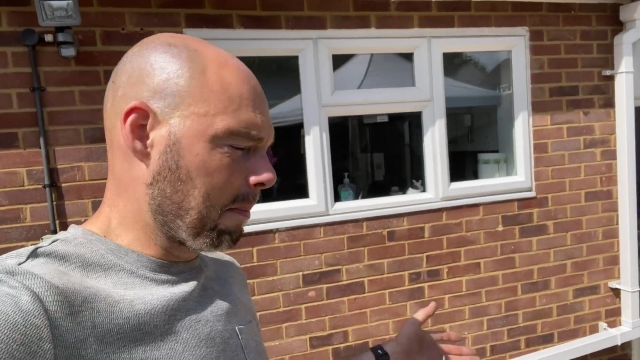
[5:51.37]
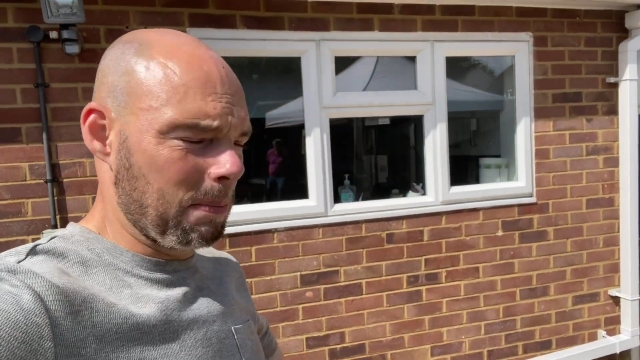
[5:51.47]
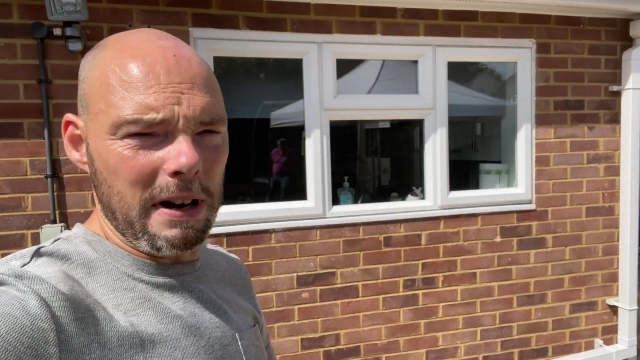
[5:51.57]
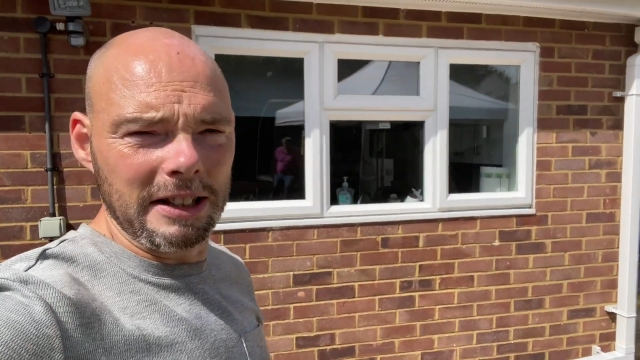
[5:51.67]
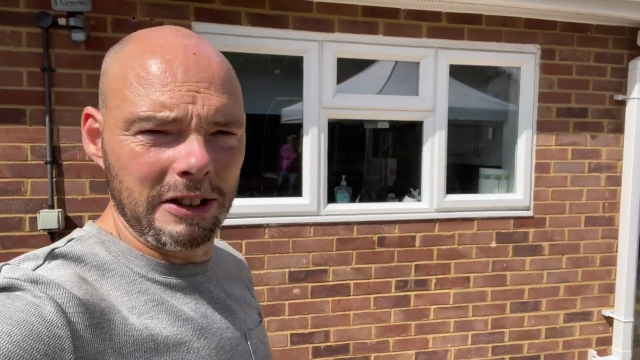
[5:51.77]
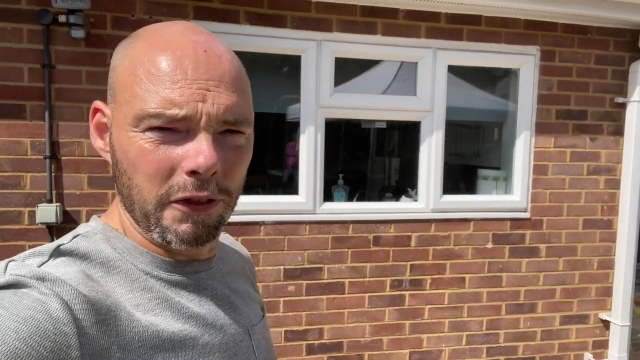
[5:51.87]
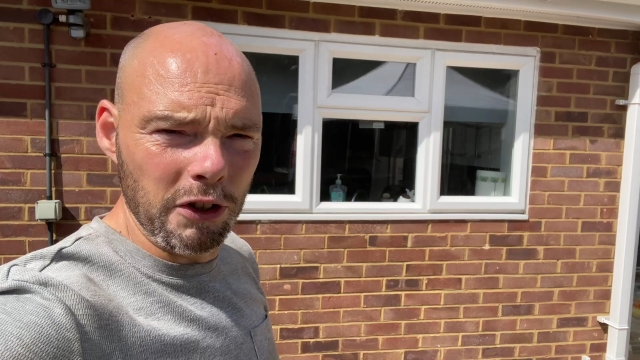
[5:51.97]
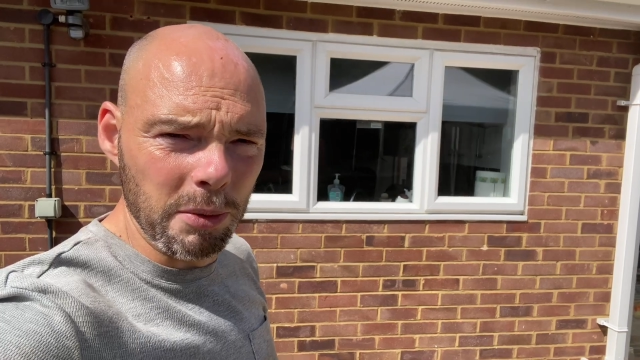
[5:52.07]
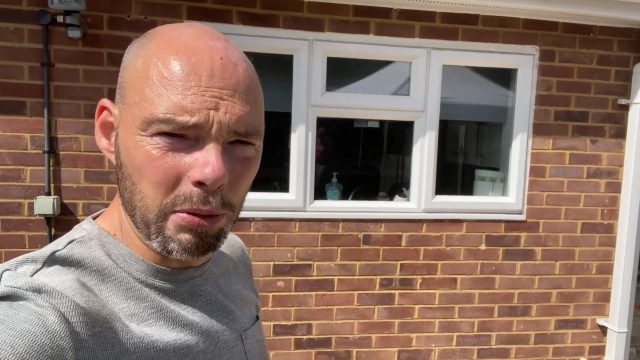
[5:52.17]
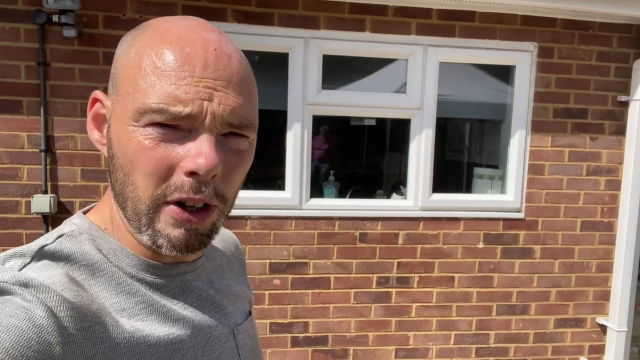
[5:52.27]
Plus,
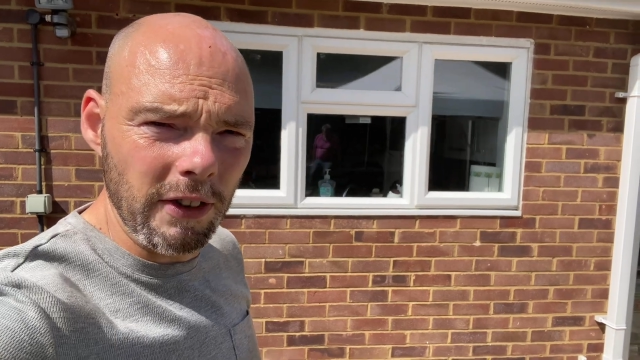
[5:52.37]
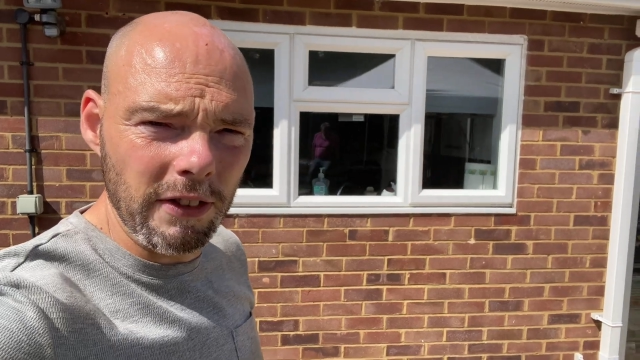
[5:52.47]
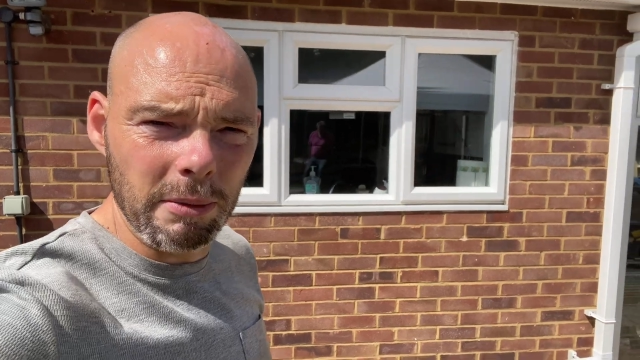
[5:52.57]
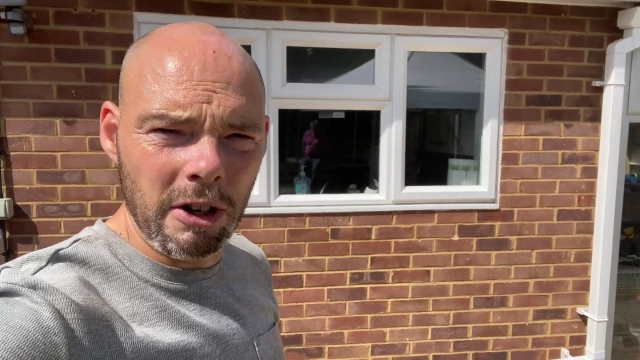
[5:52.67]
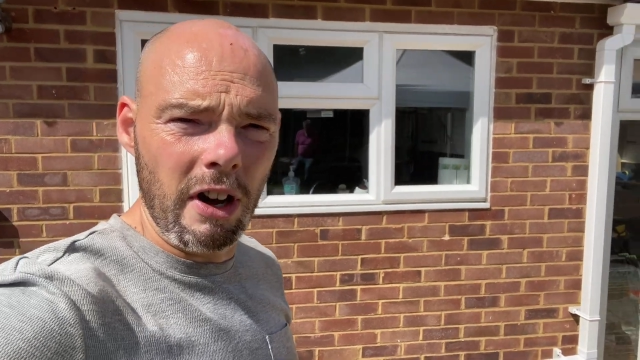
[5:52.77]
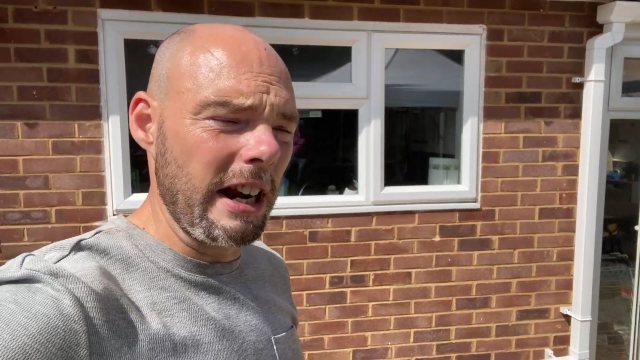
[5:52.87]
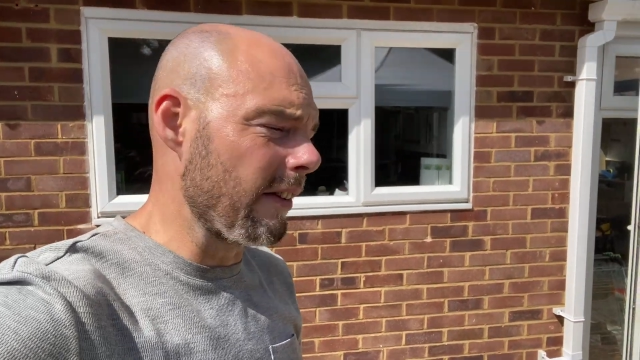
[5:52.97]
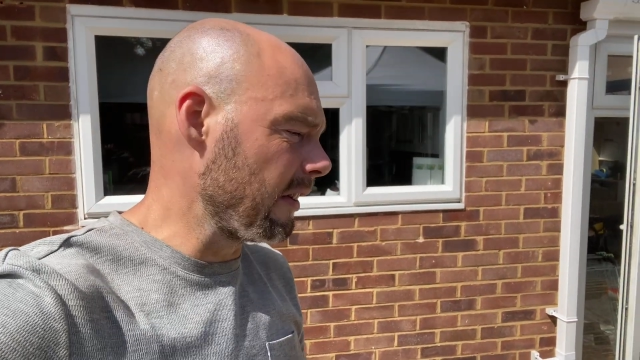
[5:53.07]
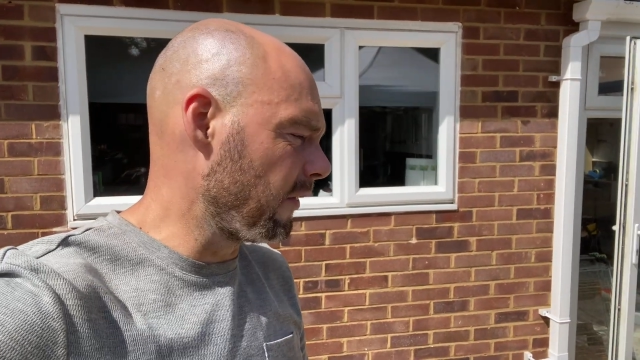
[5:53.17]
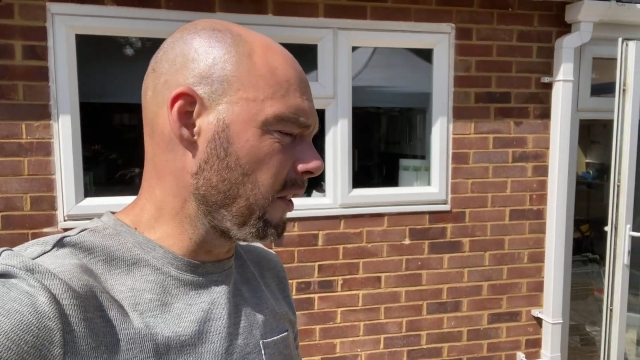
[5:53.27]
future-proof, if the client
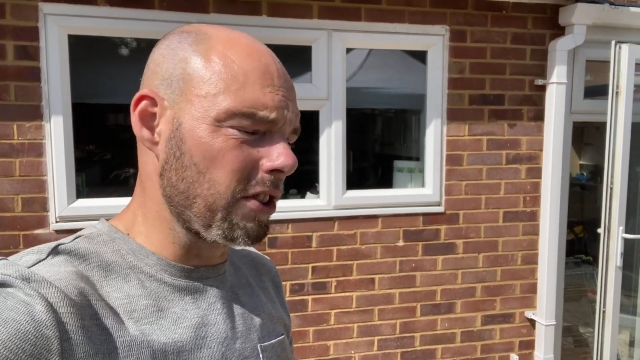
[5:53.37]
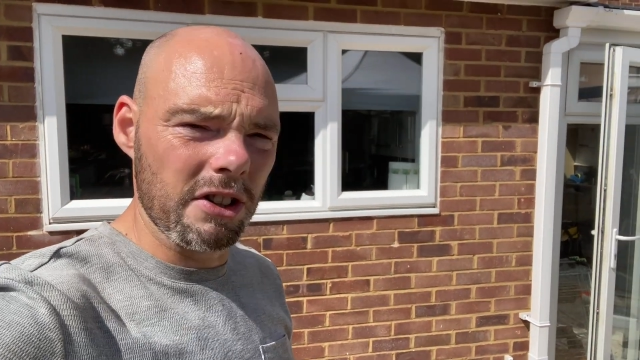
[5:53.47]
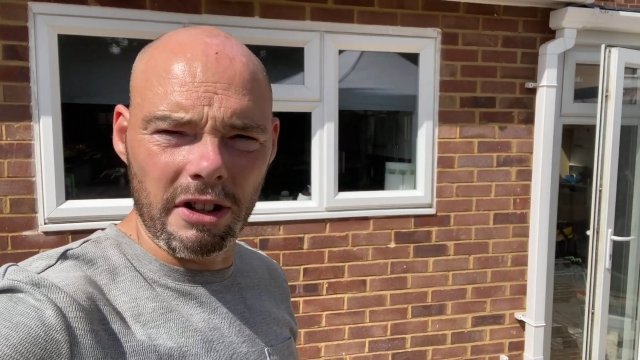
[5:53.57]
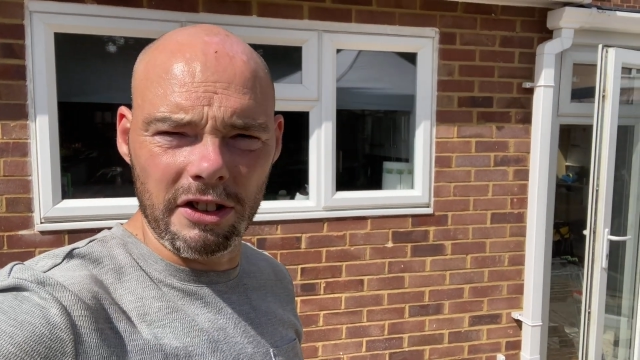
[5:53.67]
ever in the future decides